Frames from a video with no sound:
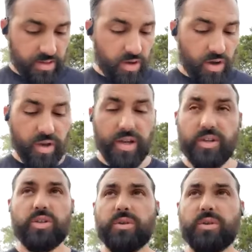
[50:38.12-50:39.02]
Oh yeah,
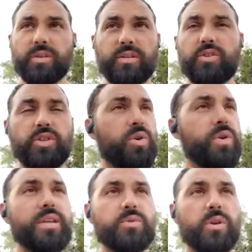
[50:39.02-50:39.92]
chewing. Chewing
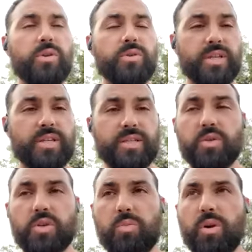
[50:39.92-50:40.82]
is one of those things that tells
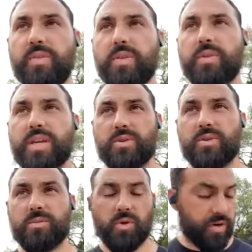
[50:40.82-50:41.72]
your brain that there's actually
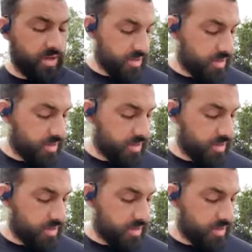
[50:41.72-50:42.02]
something going on.